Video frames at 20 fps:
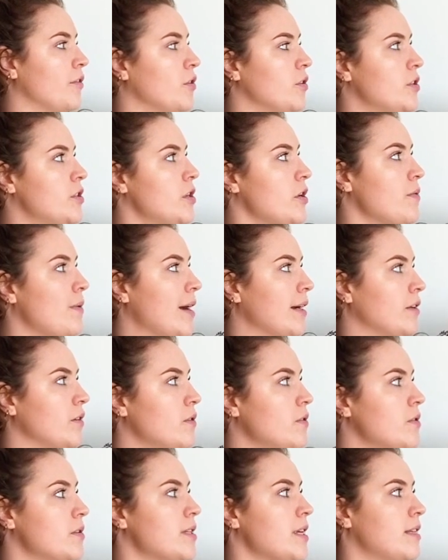I've got two
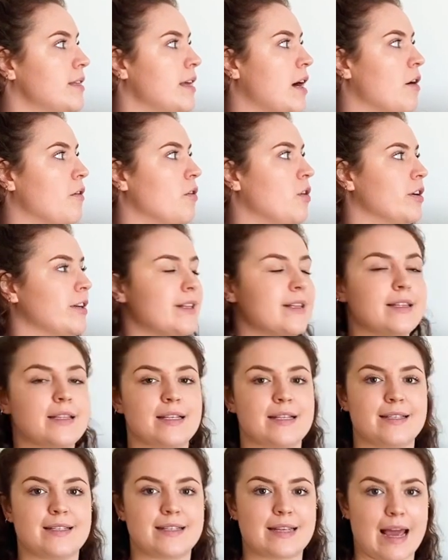angles that are on
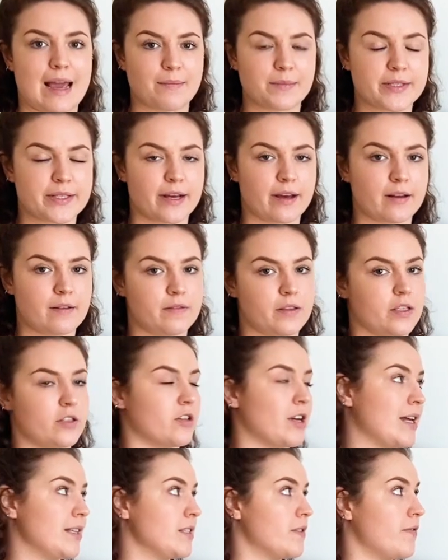the same side of the
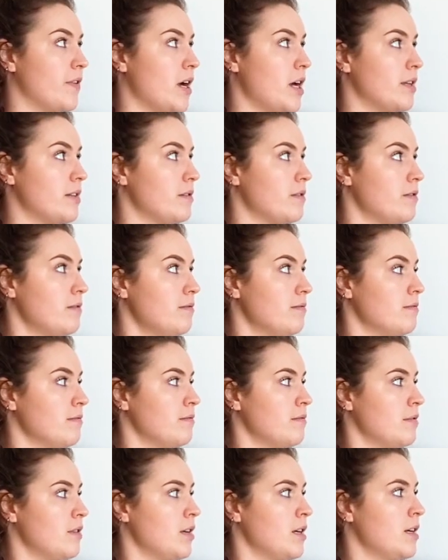transversal
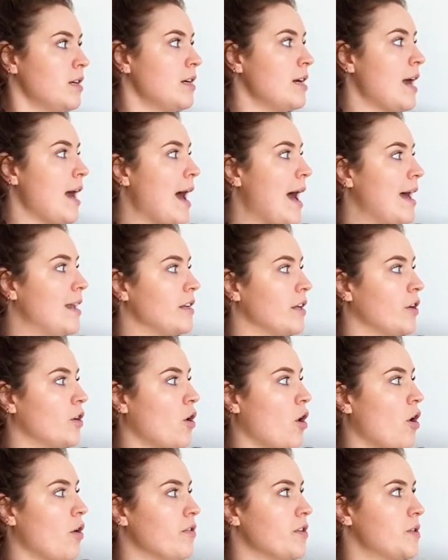and in
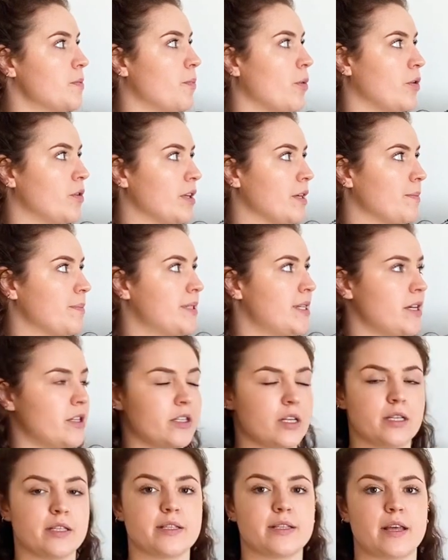corresponding
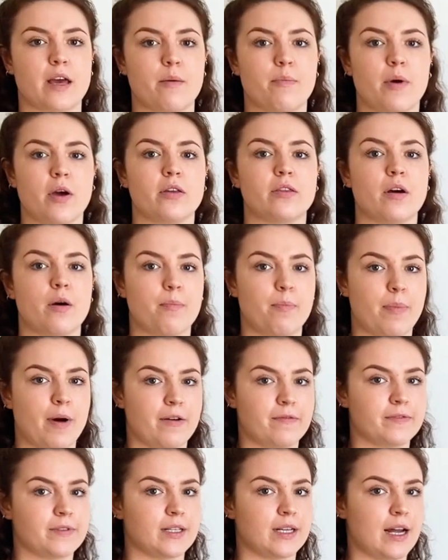positions. They're both
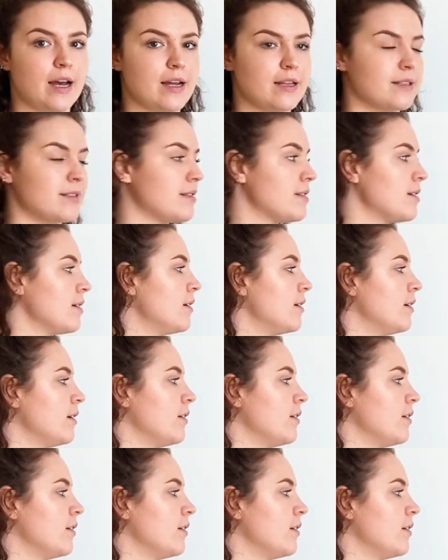above the lines.